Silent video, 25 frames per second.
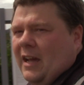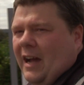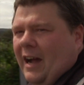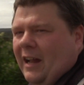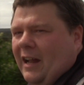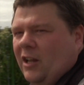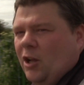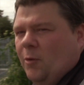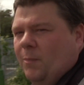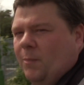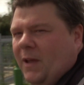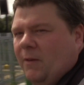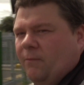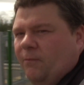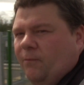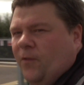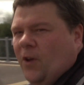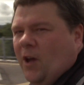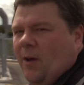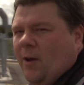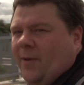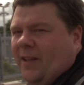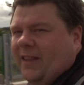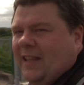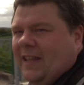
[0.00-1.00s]
A little bit
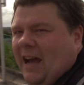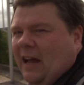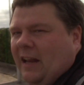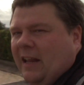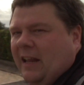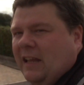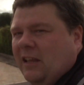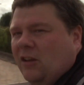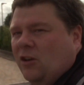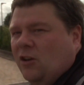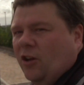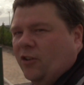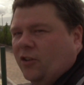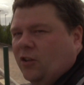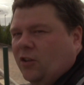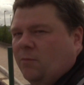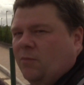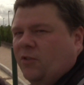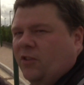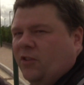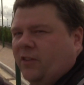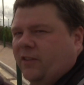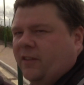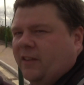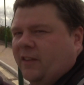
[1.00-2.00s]
further down here, you've got some
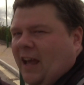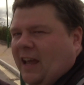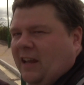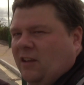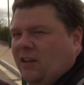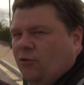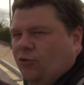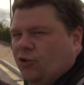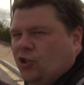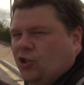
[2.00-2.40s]
cycle